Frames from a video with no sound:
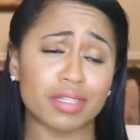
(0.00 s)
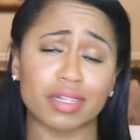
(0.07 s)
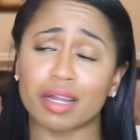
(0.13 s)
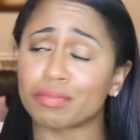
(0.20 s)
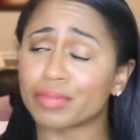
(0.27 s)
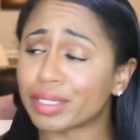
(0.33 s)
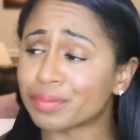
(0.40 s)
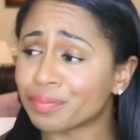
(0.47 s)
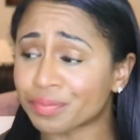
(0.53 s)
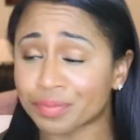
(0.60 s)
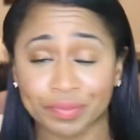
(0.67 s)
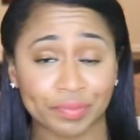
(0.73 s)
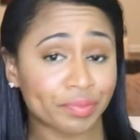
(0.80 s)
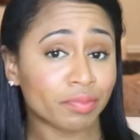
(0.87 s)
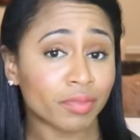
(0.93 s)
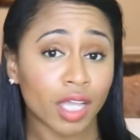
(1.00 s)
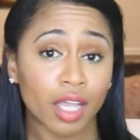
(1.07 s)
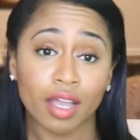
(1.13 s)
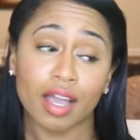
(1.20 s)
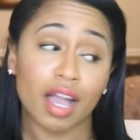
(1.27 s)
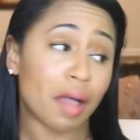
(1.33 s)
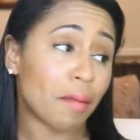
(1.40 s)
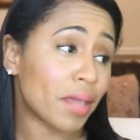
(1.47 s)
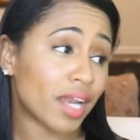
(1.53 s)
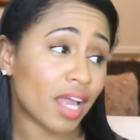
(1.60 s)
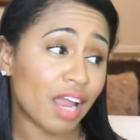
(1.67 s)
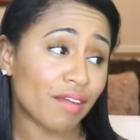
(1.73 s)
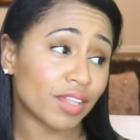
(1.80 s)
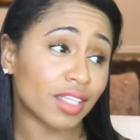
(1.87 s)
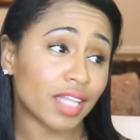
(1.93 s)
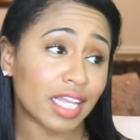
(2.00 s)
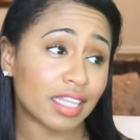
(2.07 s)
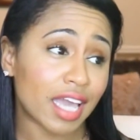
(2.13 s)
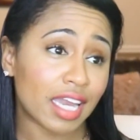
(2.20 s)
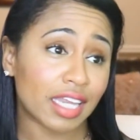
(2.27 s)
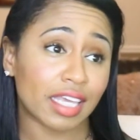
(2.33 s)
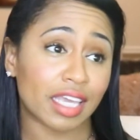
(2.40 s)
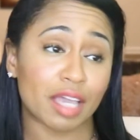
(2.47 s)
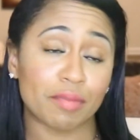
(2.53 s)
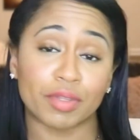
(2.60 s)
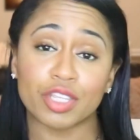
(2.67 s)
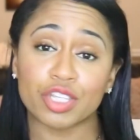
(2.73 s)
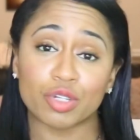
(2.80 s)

and I'm like, I may not ever look like that again, but this